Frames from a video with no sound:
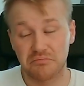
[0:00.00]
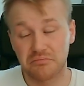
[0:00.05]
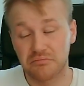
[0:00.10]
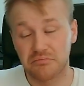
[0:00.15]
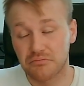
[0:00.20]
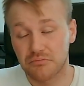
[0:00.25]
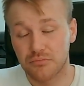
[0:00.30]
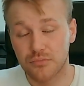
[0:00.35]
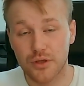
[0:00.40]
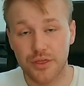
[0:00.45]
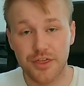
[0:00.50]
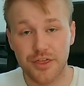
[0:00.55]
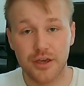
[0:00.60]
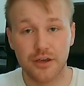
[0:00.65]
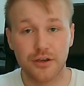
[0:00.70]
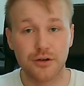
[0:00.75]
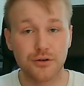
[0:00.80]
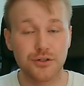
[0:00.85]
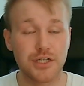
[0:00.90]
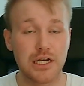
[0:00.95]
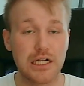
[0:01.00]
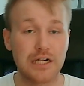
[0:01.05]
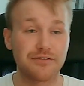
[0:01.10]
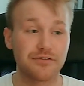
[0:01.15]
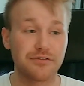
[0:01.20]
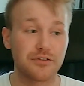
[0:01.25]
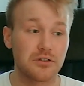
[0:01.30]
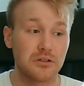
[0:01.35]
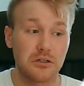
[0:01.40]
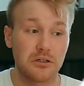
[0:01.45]
you think yourself,
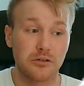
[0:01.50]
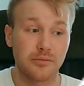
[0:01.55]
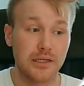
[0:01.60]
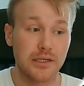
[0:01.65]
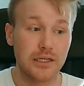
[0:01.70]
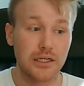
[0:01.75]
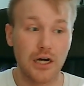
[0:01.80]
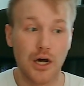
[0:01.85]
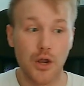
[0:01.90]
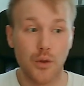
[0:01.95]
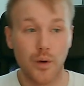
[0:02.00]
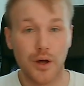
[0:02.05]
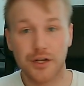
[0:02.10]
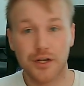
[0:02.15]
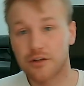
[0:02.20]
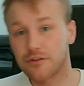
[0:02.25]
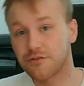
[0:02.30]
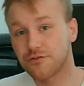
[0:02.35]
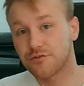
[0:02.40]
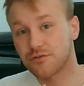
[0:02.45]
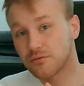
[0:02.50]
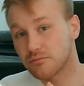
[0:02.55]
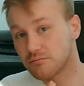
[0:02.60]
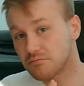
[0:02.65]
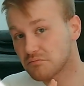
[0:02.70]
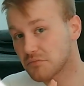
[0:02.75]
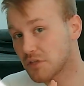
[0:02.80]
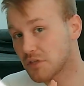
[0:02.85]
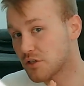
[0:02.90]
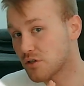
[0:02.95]
oh my god, what if
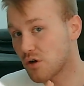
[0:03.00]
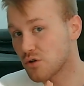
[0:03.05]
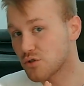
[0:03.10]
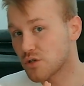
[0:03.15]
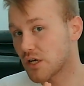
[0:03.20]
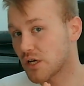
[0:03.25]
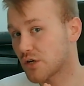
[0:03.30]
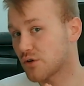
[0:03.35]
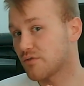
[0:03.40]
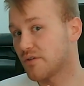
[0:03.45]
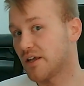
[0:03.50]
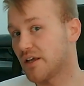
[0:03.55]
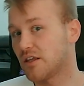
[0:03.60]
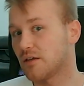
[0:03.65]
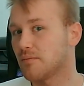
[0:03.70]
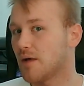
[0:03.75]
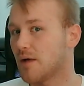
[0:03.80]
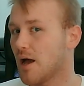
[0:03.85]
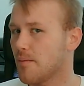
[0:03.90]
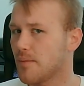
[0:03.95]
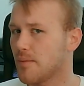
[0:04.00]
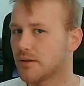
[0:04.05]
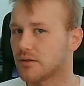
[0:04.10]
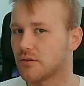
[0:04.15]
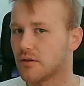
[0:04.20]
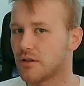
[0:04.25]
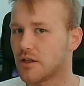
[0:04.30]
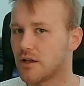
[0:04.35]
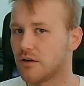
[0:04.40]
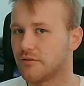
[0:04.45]
it's also aggravating my mental
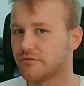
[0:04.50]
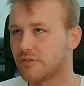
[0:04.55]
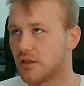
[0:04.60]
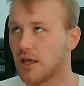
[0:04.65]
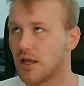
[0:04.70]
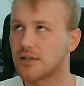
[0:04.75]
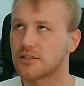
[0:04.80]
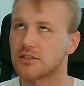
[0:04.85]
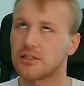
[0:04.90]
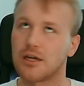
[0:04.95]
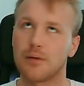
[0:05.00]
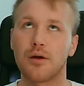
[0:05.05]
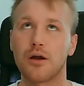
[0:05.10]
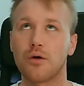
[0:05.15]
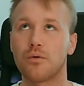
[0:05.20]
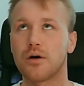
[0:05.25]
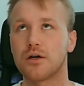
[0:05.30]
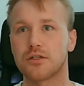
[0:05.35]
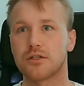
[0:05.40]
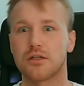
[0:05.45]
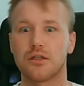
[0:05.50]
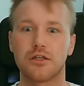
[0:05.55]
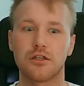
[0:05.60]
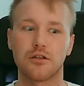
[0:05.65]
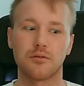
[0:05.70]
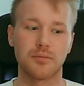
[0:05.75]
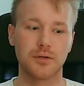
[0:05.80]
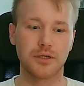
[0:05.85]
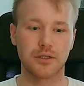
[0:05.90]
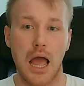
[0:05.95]
health? Last time I was a little
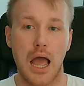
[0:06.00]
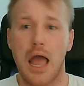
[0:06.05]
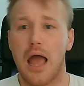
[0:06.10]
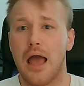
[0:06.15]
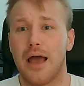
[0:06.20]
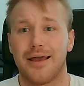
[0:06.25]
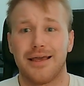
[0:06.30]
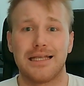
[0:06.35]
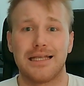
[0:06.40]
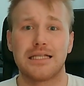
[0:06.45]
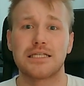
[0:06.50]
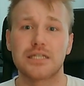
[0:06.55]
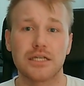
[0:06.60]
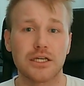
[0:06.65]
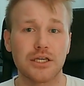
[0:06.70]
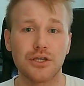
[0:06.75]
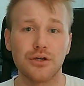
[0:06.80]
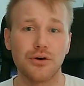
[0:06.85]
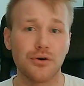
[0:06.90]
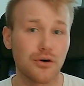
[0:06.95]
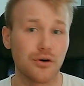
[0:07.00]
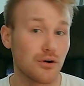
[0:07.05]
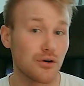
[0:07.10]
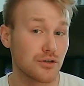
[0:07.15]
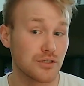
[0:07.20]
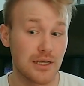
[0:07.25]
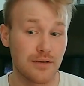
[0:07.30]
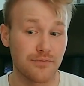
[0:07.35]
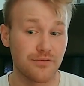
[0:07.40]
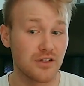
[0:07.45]
bit insecure or
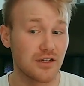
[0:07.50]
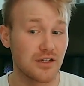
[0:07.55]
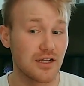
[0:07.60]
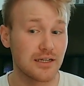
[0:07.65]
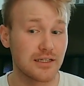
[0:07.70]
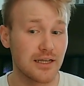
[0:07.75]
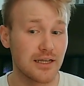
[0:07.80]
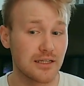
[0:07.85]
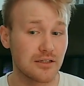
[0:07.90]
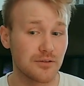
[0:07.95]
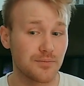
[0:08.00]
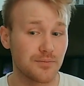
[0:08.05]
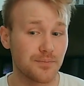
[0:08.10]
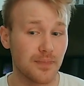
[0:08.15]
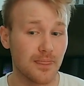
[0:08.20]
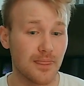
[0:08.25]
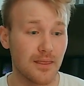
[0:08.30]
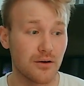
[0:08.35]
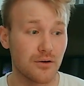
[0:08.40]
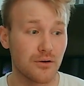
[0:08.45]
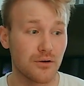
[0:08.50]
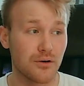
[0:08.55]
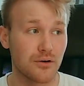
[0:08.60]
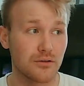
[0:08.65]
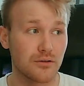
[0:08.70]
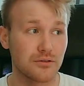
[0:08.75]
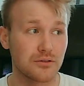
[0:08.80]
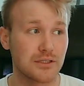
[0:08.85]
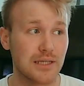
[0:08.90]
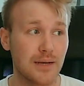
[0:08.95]
something like that, or
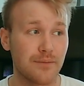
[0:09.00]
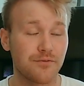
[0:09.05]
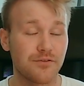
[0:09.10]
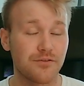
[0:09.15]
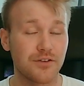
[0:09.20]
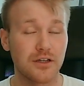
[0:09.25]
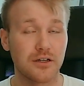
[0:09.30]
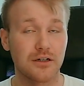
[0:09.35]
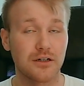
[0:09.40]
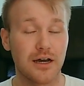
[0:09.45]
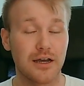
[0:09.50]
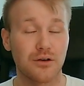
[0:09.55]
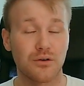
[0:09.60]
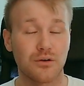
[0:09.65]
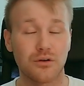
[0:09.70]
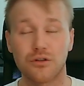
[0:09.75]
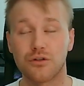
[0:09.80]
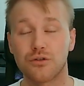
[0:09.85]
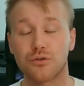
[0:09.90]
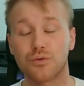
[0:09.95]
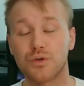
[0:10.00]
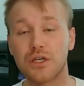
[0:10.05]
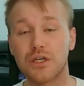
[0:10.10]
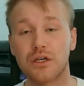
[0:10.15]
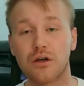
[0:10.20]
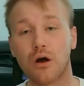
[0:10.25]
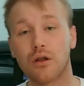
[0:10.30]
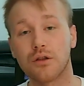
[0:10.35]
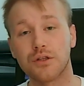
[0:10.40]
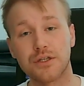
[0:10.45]
something I couldn't
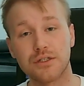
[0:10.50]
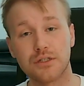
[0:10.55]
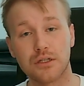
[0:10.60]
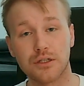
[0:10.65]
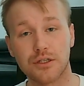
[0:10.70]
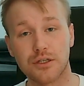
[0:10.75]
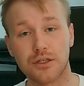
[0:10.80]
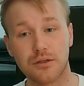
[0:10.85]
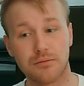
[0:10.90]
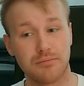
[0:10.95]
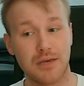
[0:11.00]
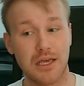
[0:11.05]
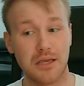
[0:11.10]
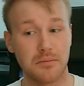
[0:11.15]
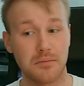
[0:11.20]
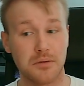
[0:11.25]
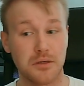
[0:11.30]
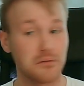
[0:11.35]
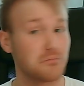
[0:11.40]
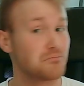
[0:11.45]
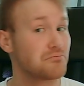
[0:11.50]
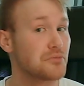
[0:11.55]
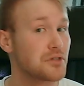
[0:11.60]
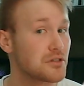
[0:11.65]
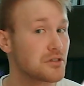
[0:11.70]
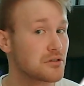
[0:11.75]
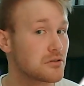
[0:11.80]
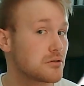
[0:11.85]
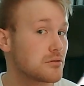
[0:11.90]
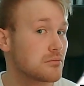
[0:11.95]
recall easily. Maybe
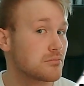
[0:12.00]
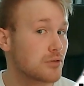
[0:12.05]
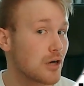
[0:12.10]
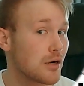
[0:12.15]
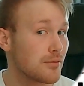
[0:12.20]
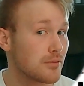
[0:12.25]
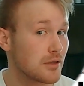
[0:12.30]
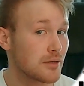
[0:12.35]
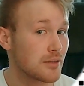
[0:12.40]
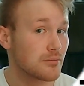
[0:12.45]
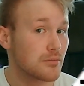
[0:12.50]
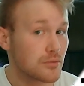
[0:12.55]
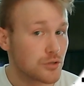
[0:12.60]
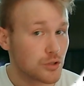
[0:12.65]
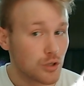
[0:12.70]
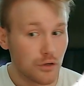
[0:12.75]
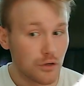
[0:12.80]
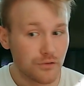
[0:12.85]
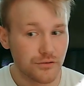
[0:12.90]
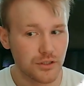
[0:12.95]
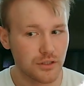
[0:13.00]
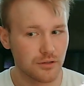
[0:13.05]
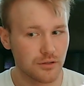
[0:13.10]
this problem solves it,